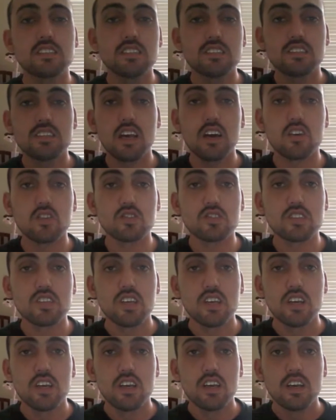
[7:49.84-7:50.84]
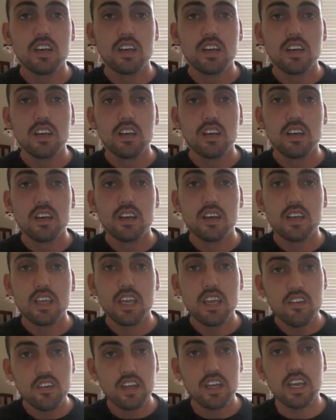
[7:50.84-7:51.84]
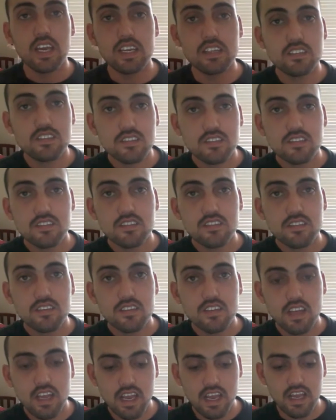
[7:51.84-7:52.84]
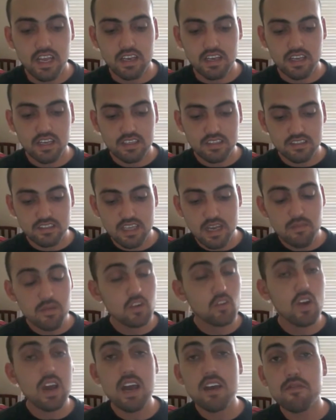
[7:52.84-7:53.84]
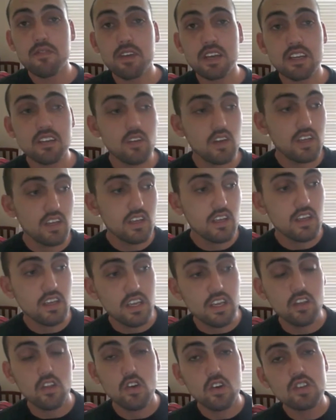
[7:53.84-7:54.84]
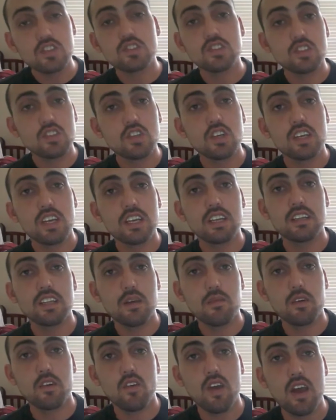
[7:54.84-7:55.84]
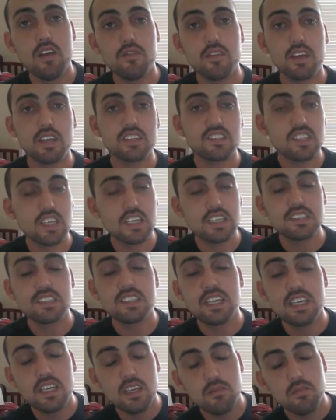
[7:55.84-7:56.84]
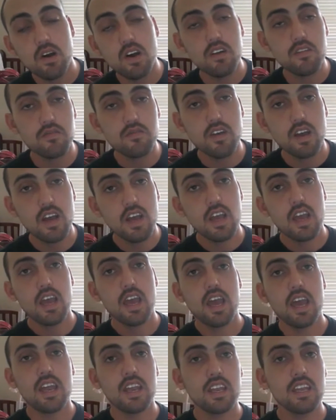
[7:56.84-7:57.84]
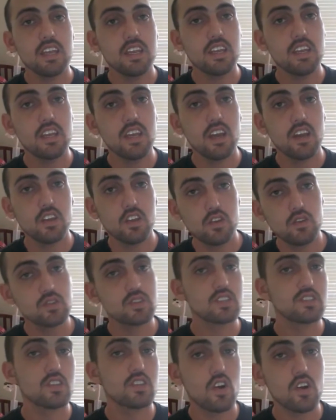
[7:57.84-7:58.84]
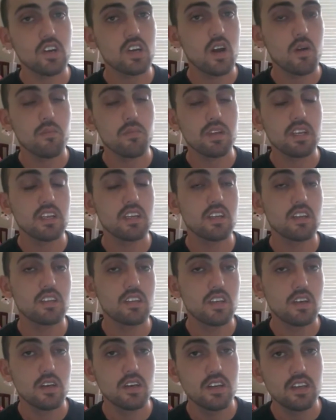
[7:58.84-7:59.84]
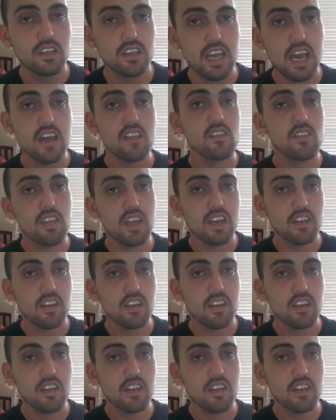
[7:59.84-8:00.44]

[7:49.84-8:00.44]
he sells hearing aids. And his demographic, he looks to get a demographic 60 and above. And he uses our company to gather that